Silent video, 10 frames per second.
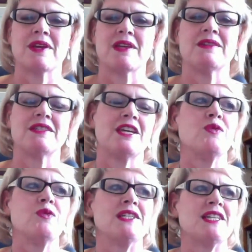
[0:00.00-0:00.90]

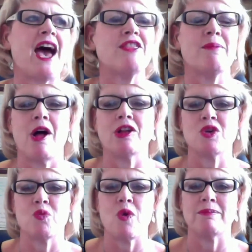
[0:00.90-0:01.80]
continuing to add them all
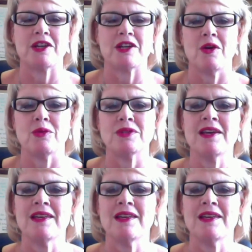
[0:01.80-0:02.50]
to one big note.